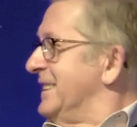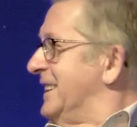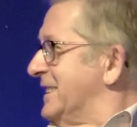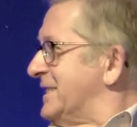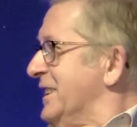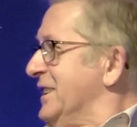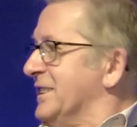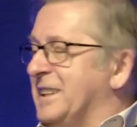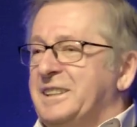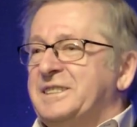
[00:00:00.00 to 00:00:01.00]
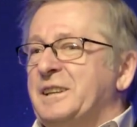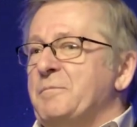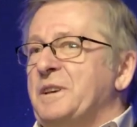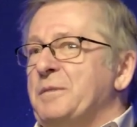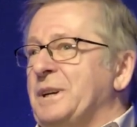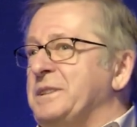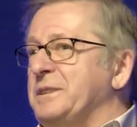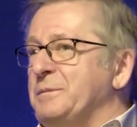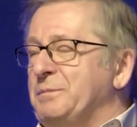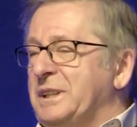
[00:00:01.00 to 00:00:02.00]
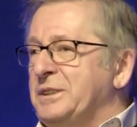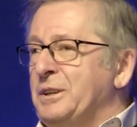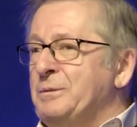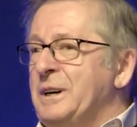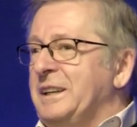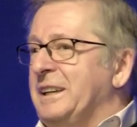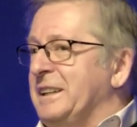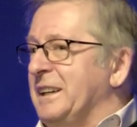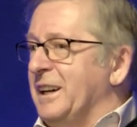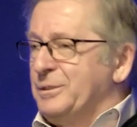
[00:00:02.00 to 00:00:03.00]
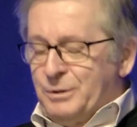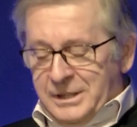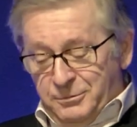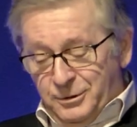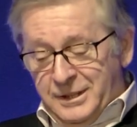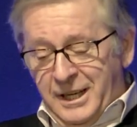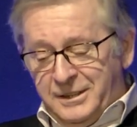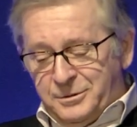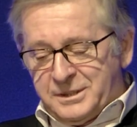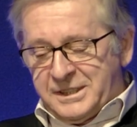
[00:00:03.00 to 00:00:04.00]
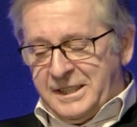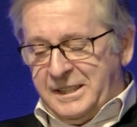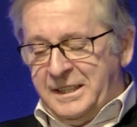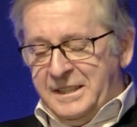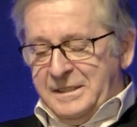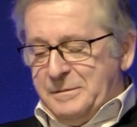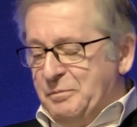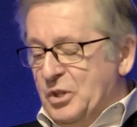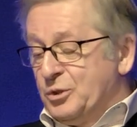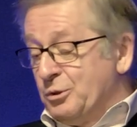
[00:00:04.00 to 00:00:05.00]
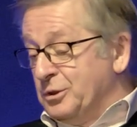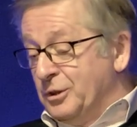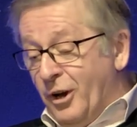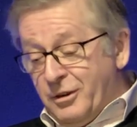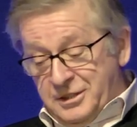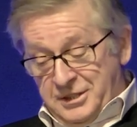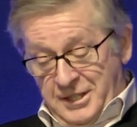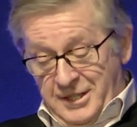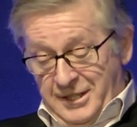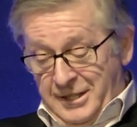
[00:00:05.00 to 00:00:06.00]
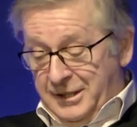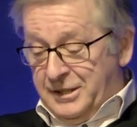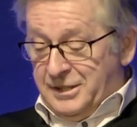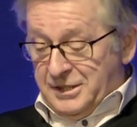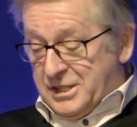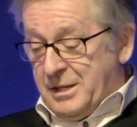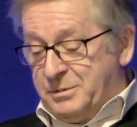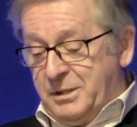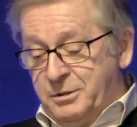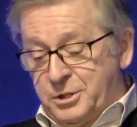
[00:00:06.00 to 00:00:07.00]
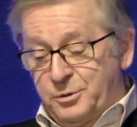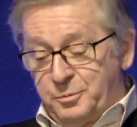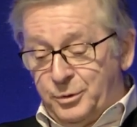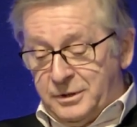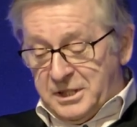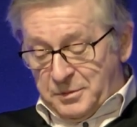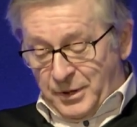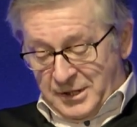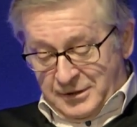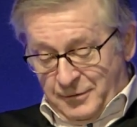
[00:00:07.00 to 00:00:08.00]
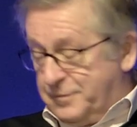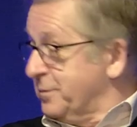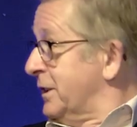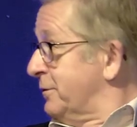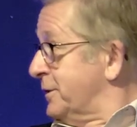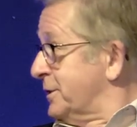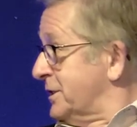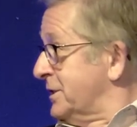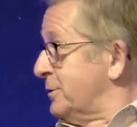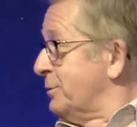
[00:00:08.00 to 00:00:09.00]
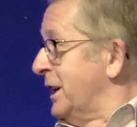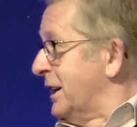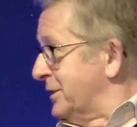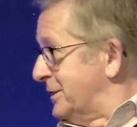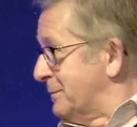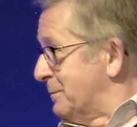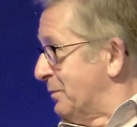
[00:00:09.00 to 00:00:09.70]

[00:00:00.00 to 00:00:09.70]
And that is something. But you know, what I would like to say, chronologically, in this chapter, we should put this part of five verses to the end.